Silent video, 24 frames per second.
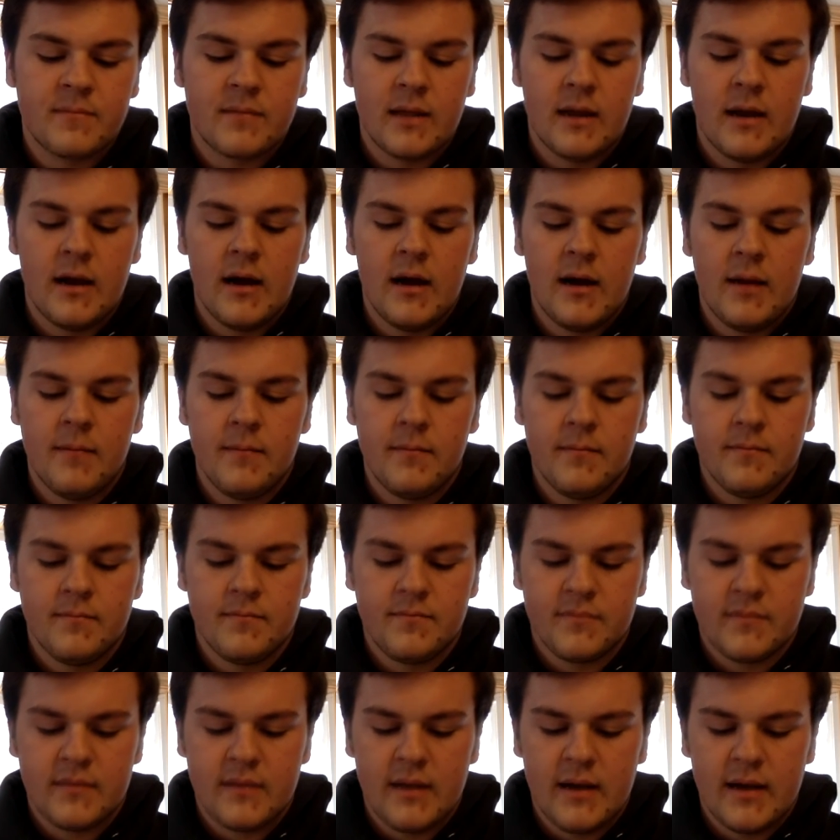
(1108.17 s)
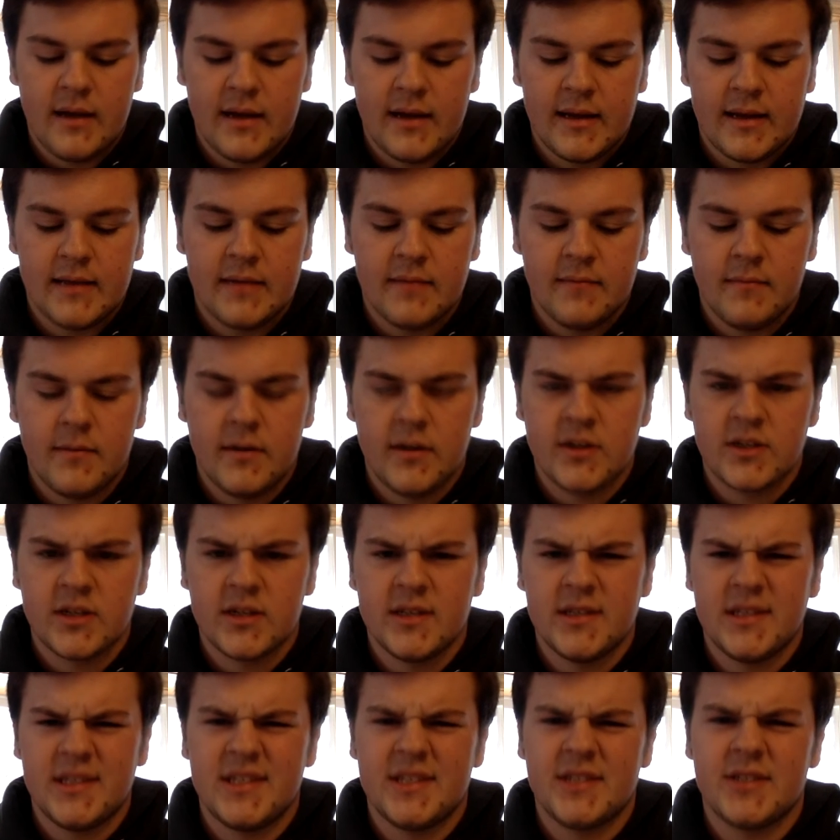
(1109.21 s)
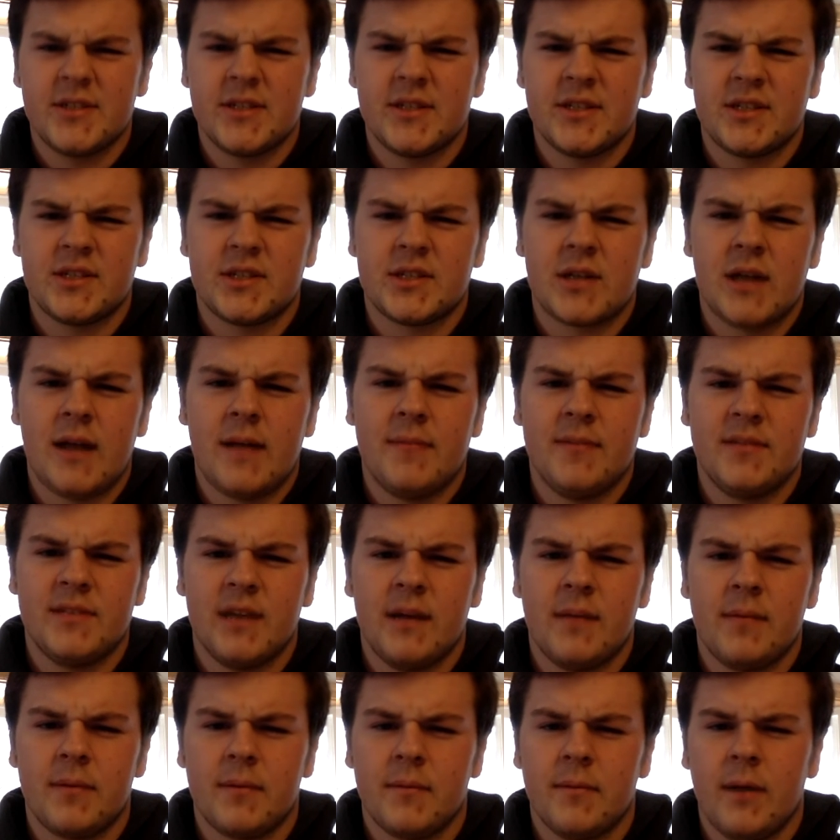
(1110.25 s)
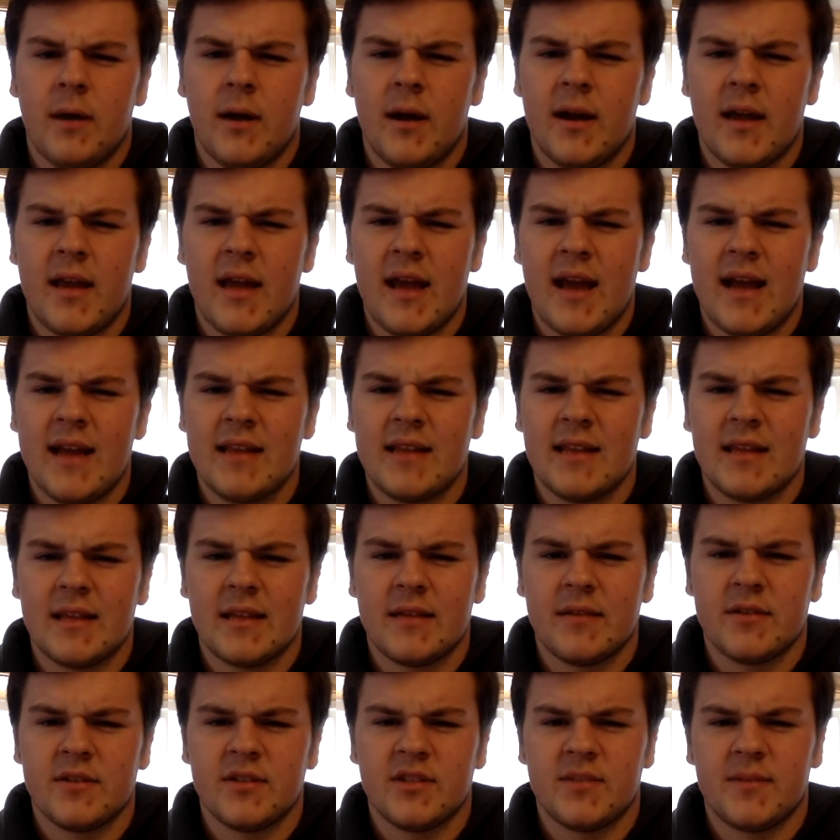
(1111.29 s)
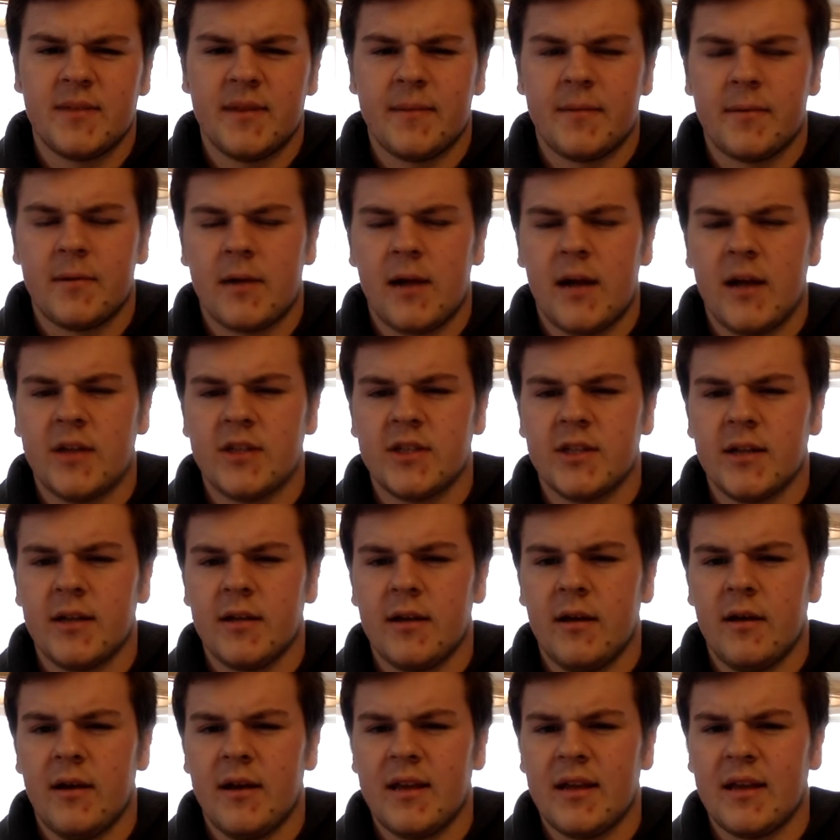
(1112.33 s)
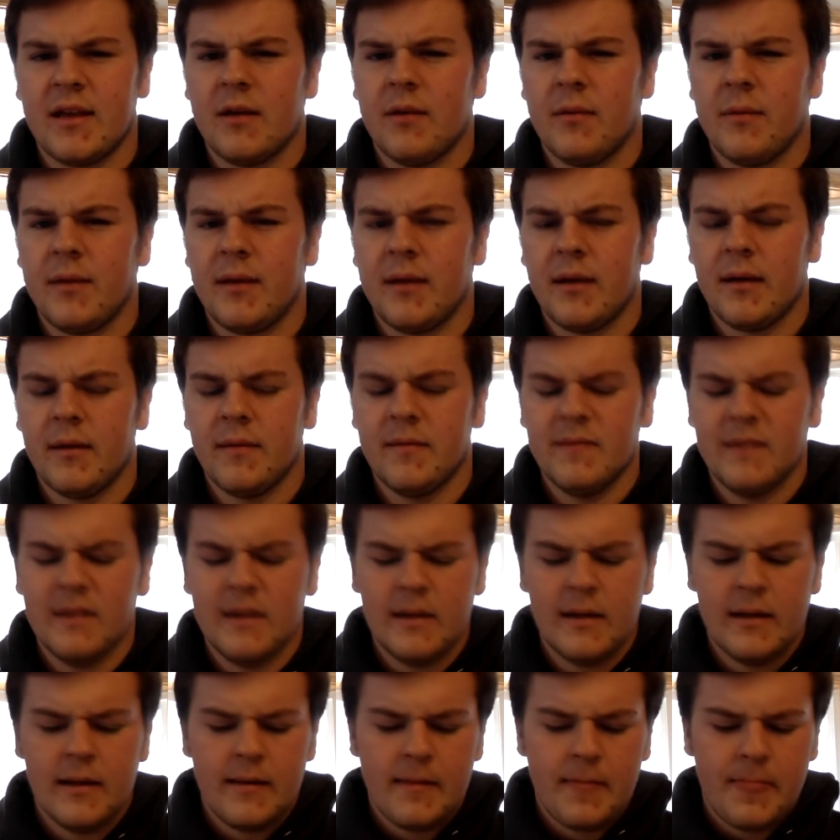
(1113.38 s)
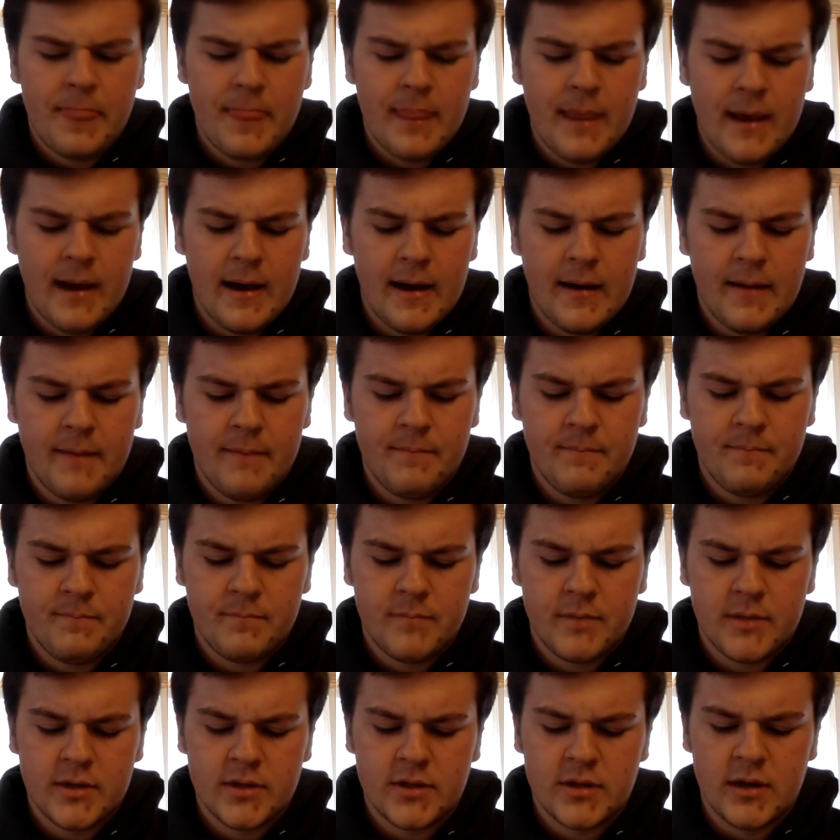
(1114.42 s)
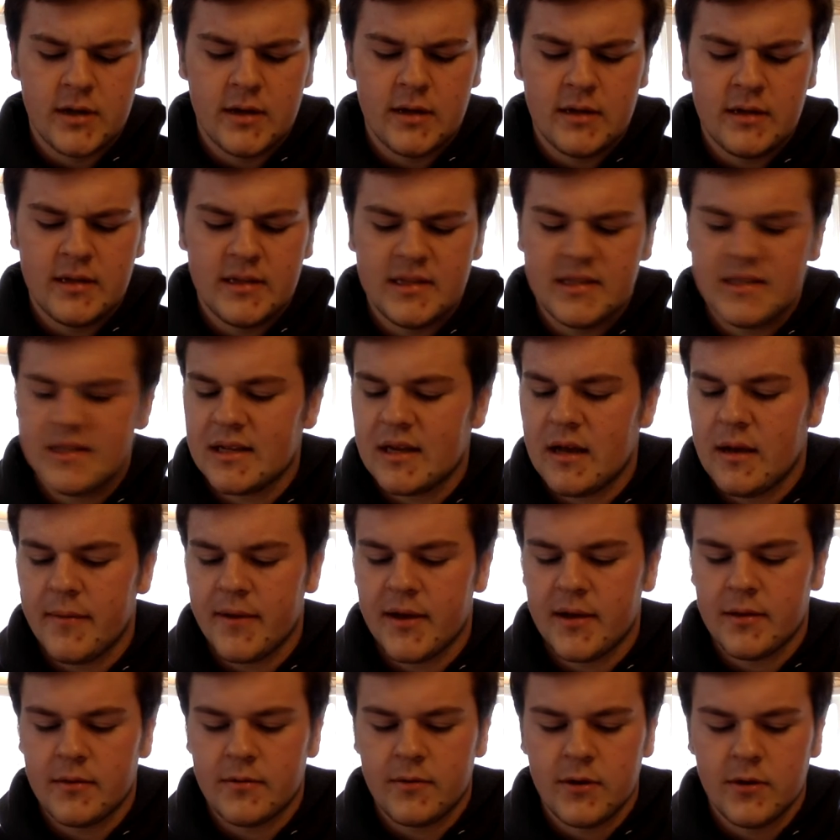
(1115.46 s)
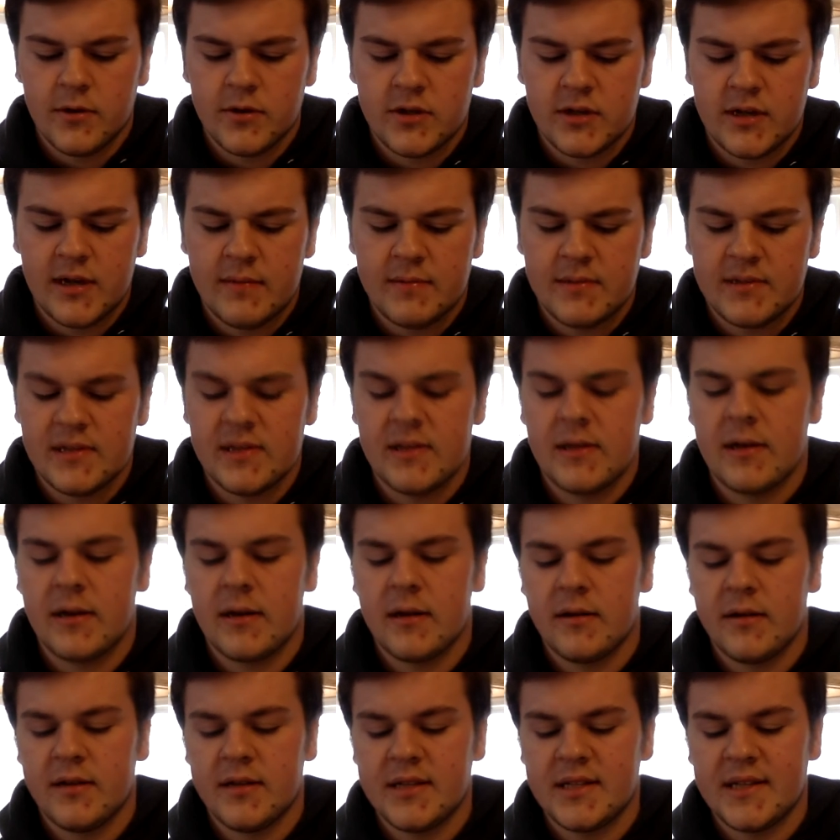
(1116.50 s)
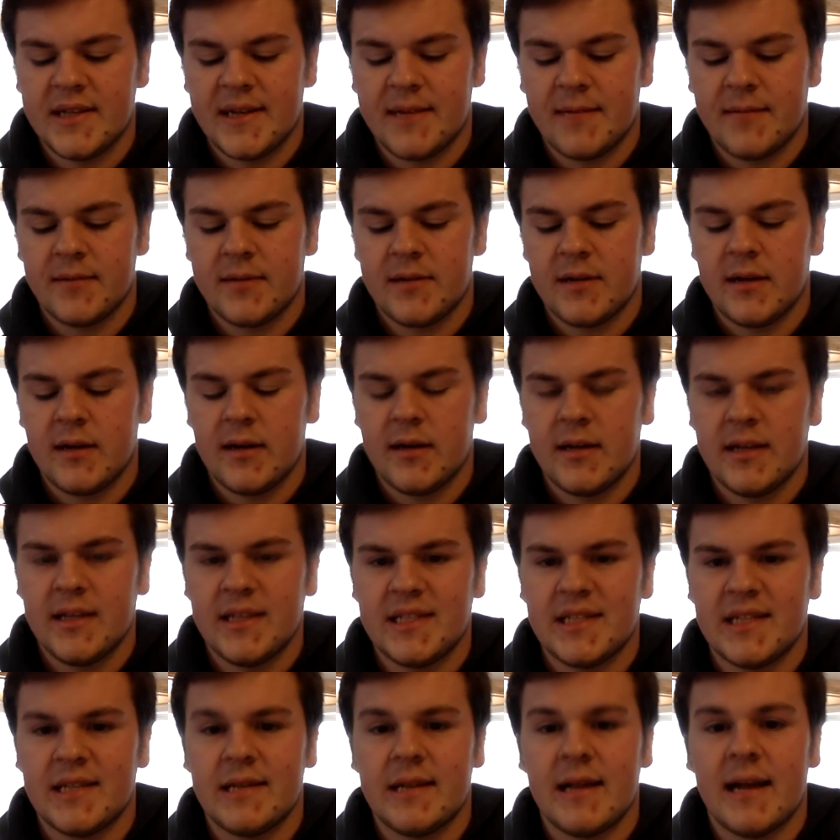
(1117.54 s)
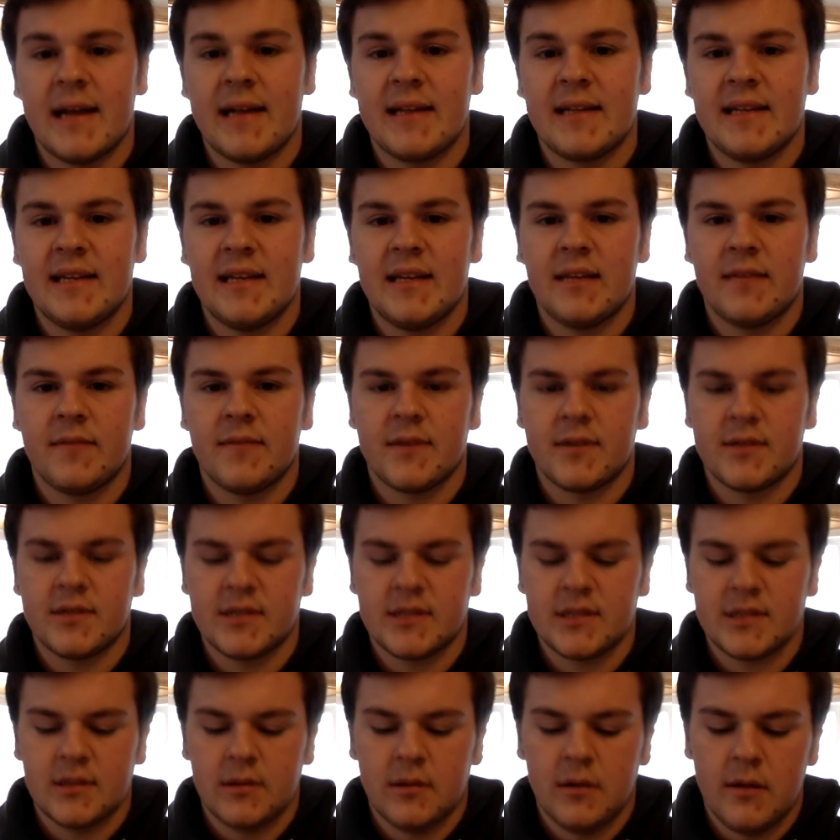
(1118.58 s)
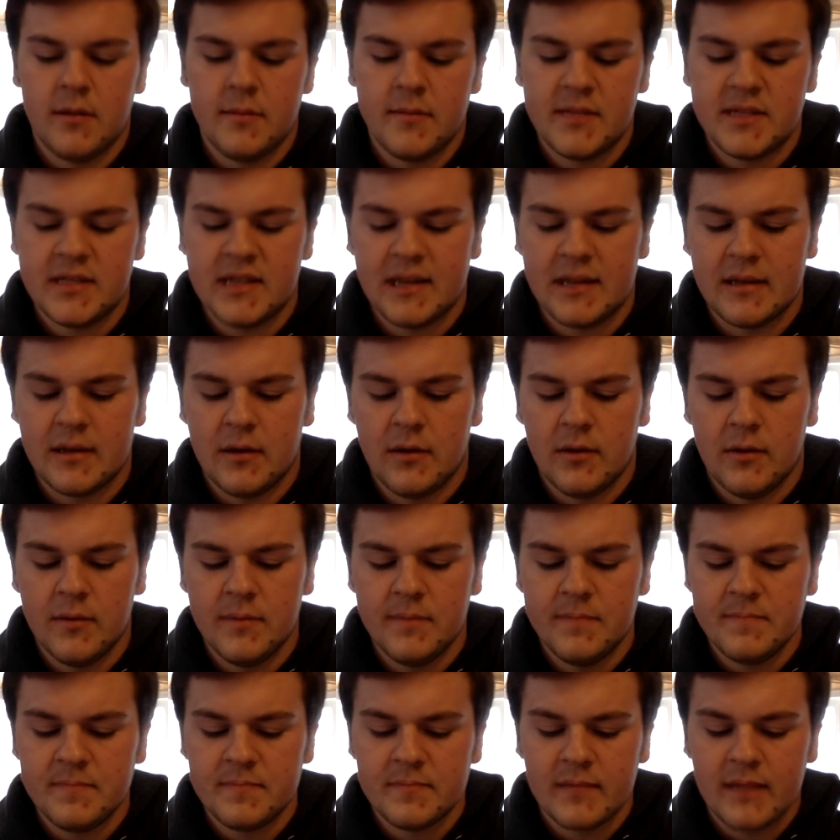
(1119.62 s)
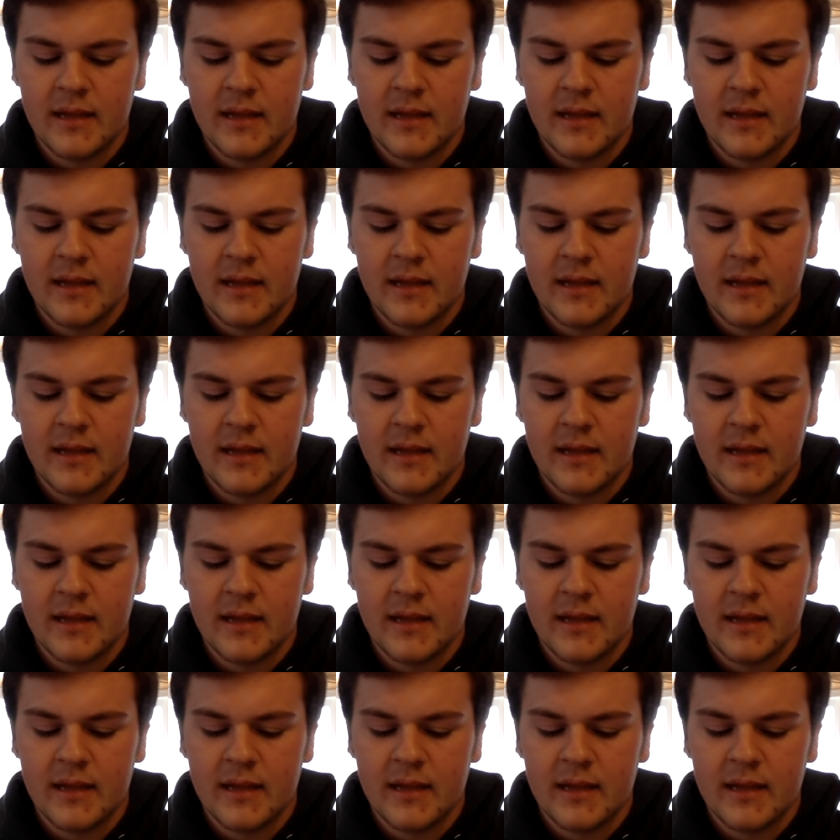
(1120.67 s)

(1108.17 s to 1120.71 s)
Um, like Marchand's injury is described as upper body. I think they're just being precautionary, though. I think he'll be good. Um, Bergeron isn't coming on the road trip, so the earliest he can return is the 19th versus Columbus at home.